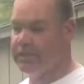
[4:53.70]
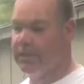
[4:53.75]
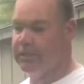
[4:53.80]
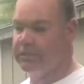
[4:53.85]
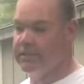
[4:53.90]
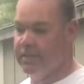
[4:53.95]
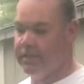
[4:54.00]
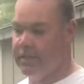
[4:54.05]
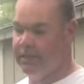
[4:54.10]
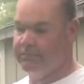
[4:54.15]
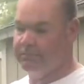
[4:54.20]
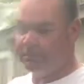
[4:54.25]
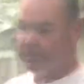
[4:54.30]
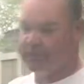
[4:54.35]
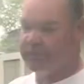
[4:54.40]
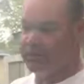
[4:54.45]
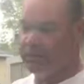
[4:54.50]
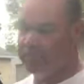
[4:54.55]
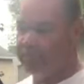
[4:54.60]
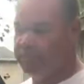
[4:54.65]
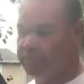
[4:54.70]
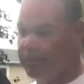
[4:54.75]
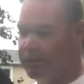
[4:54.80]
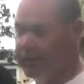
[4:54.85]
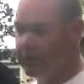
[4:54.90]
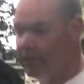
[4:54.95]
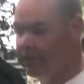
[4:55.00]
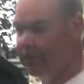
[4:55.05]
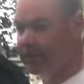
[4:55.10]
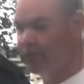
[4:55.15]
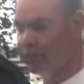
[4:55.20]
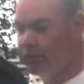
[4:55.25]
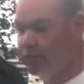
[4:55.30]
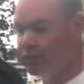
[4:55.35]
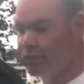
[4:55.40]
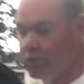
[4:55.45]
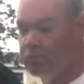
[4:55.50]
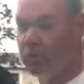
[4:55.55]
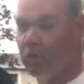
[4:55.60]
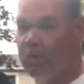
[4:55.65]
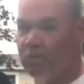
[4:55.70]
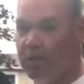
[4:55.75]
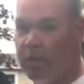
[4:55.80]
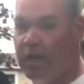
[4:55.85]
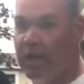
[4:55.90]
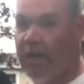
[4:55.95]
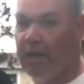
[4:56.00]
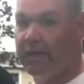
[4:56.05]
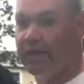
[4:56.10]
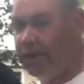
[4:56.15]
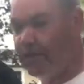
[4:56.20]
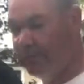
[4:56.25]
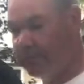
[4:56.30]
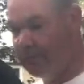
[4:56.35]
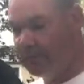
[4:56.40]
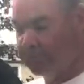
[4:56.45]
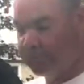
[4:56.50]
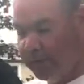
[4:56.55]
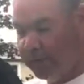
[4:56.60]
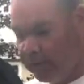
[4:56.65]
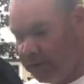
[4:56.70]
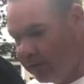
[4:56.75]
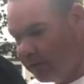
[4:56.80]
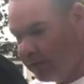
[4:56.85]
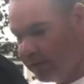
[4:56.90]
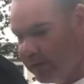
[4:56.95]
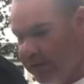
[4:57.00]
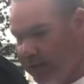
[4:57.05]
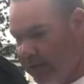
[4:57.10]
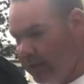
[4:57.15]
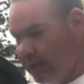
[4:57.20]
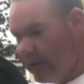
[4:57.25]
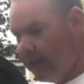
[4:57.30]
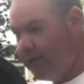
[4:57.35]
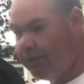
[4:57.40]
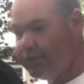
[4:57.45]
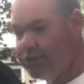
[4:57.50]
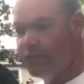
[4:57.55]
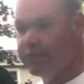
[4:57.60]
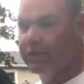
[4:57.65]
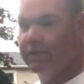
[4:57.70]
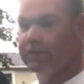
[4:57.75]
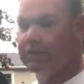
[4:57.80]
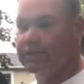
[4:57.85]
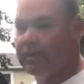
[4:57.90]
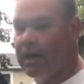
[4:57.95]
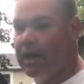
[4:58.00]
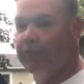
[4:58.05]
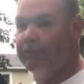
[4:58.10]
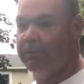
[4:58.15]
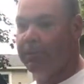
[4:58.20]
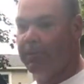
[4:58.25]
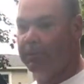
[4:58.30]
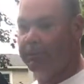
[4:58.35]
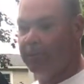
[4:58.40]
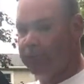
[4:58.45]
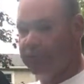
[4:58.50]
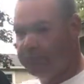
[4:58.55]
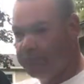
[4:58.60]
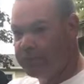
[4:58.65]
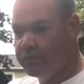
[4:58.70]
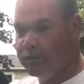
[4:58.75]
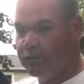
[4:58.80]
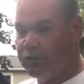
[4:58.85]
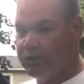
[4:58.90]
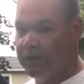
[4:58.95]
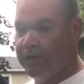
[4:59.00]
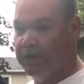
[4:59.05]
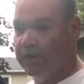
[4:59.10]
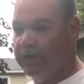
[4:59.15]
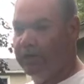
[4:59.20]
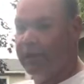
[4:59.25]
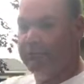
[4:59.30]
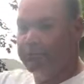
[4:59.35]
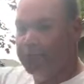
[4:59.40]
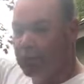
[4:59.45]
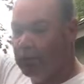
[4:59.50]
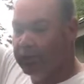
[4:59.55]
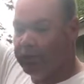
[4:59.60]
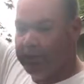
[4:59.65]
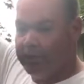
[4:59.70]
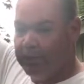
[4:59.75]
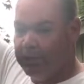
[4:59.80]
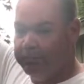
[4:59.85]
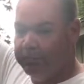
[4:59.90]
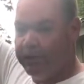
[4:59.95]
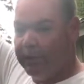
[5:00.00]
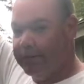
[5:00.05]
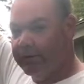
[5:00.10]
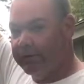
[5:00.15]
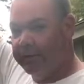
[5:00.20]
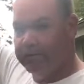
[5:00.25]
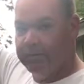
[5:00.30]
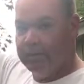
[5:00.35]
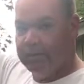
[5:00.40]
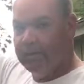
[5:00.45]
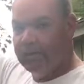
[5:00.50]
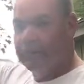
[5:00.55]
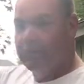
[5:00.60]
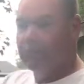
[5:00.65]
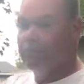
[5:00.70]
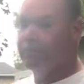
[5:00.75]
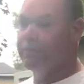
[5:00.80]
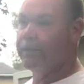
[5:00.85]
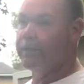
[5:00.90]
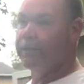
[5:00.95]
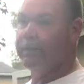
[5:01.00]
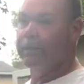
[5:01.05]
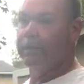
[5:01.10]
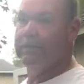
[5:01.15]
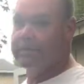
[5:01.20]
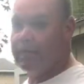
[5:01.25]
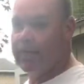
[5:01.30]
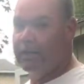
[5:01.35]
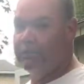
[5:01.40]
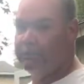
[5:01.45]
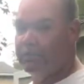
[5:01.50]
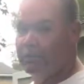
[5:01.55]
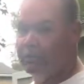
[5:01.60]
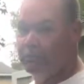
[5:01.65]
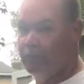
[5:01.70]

duct tape some little small rod, and I make a etch in the top, and I put a piece of string and I pulled it up there and bring it on top of the